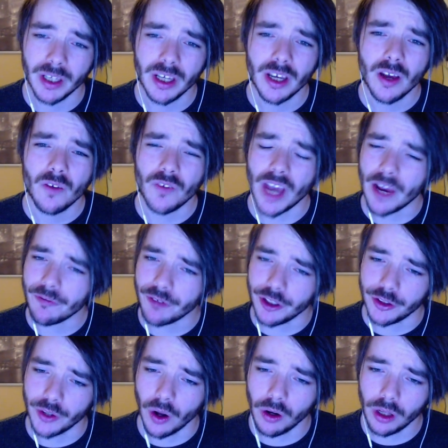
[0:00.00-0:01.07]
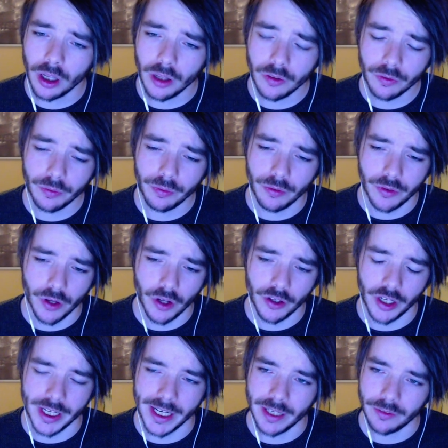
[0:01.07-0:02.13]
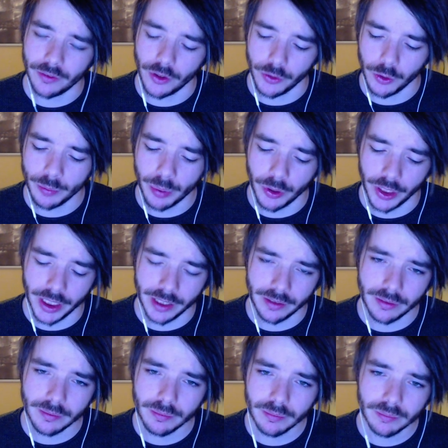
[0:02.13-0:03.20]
For every dollar that you put in,